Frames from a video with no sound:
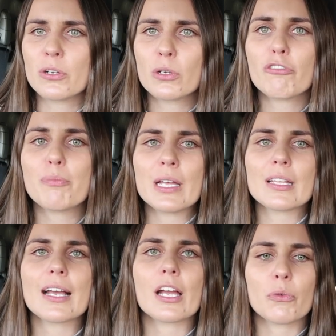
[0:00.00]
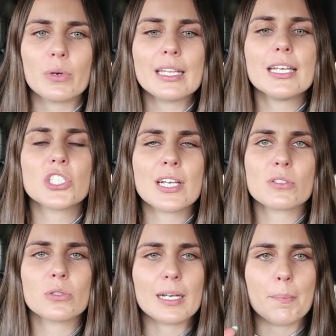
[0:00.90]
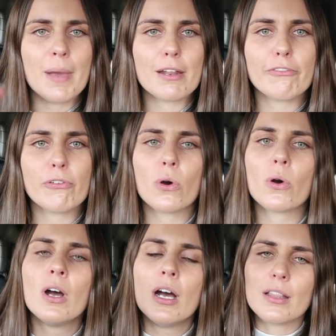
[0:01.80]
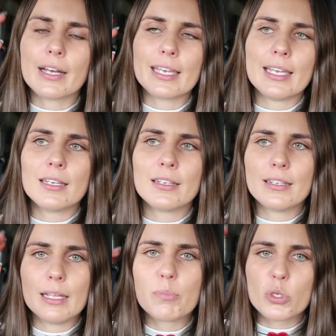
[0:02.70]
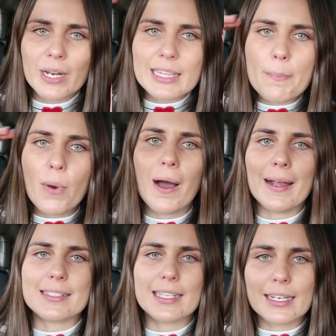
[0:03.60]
It could have been, like, a really gentle, like, metaphor, like, in between their minds.